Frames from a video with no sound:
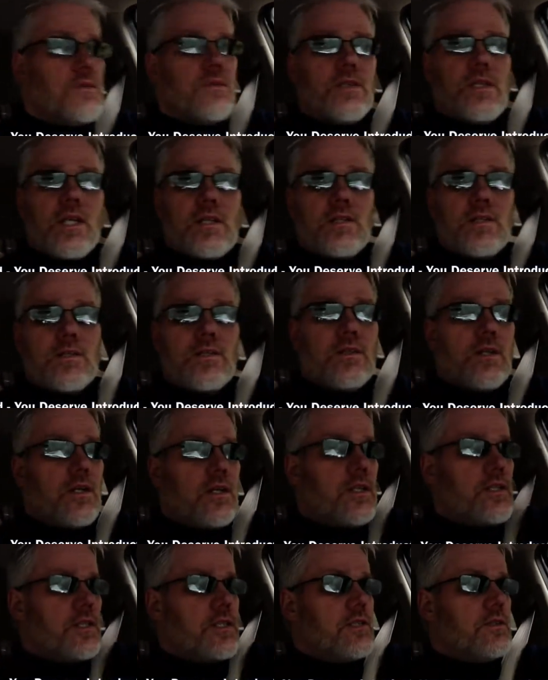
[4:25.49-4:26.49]
section
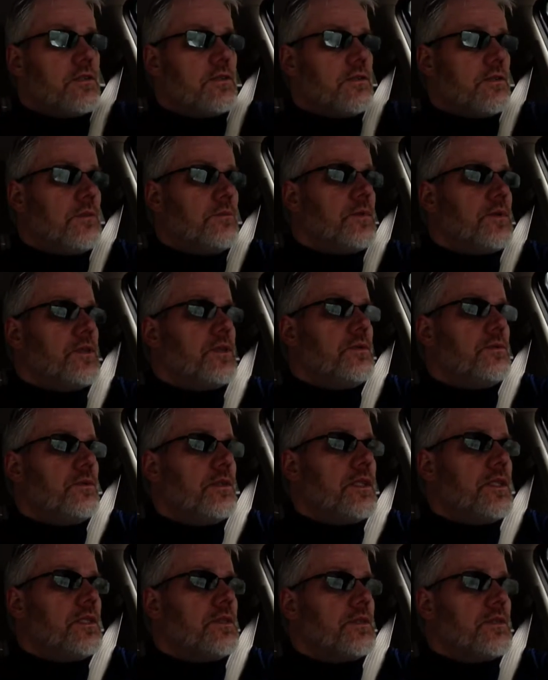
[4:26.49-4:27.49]
sergeants or
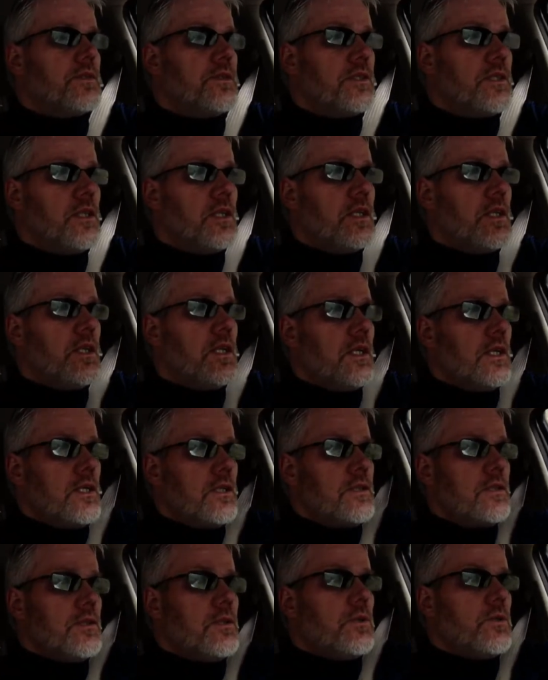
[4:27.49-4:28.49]
platoon leaders
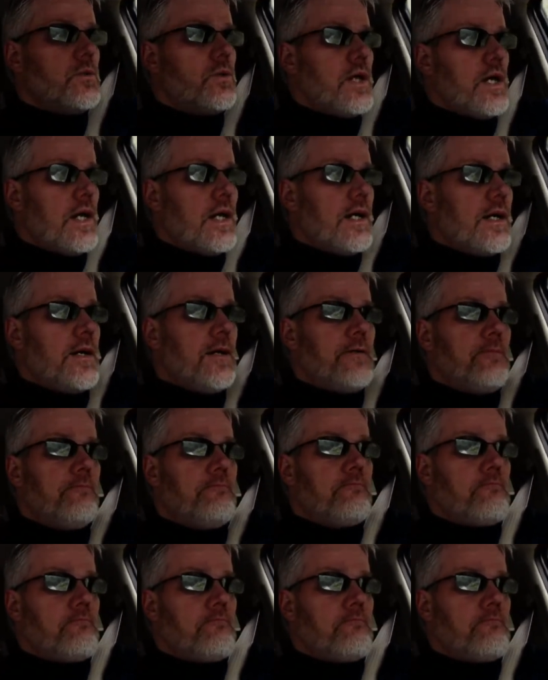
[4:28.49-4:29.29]
to